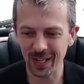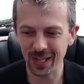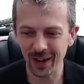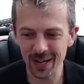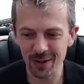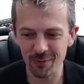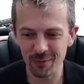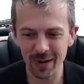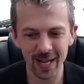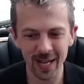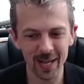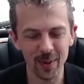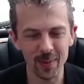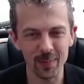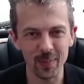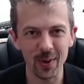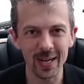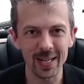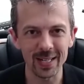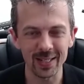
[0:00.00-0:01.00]
of racking my
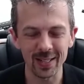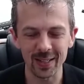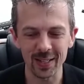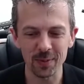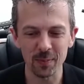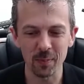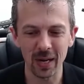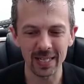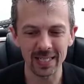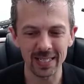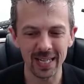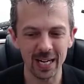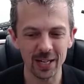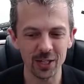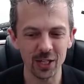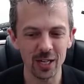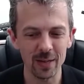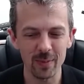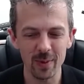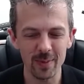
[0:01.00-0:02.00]
brains that this might
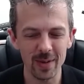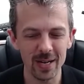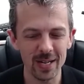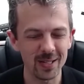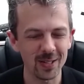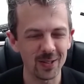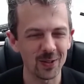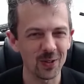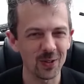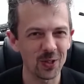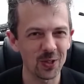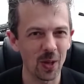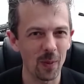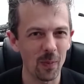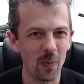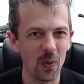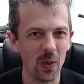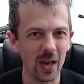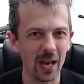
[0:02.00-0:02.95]
actually be based on something.